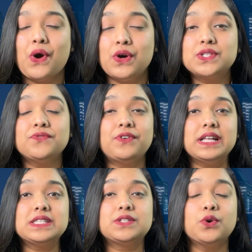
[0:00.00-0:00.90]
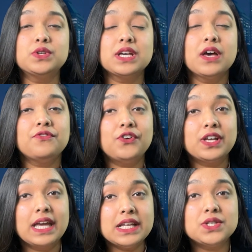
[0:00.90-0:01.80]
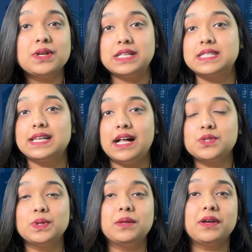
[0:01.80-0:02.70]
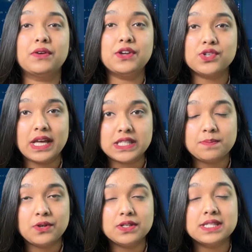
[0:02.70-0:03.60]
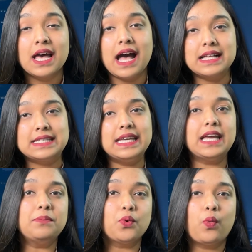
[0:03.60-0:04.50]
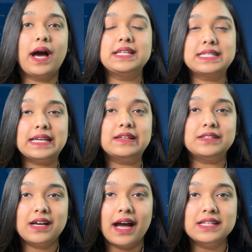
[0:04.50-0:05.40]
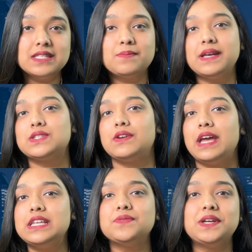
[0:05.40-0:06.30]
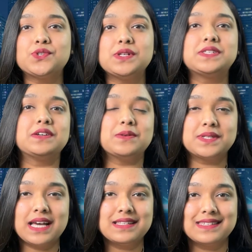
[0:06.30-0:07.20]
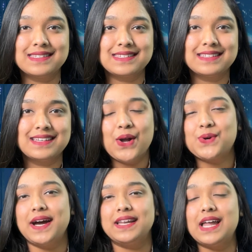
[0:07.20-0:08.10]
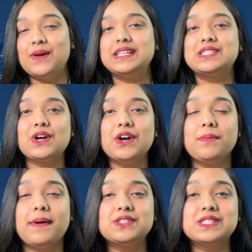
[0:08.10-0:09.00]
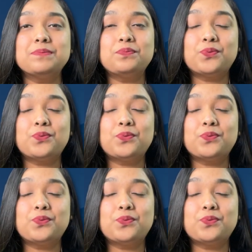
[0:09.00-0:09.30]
Also, friends, don't forget to consult with immigration experts as they can provide tailored guidance based on individual circumstances. Alright, now let's talk about some